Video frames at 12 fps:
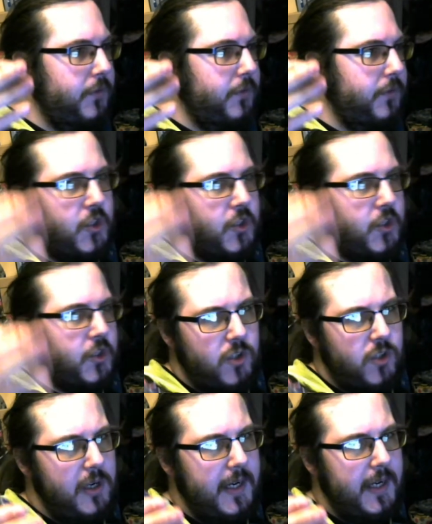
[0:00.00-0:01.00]
Switch
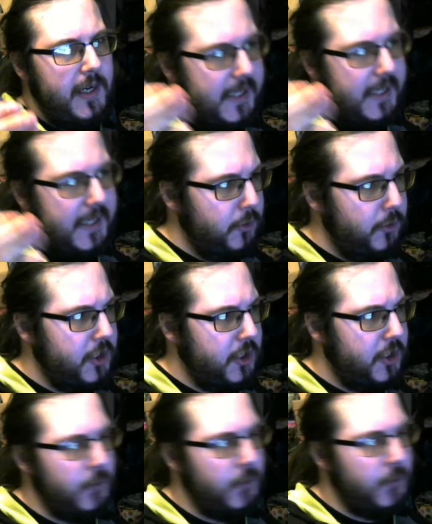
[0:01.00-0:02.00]
Strike, Evolutions,
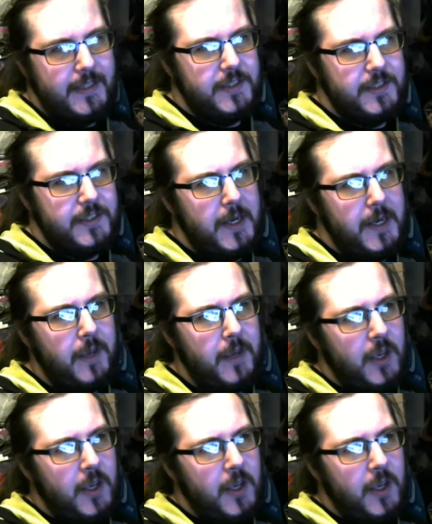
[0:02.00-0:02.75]
all that stuff,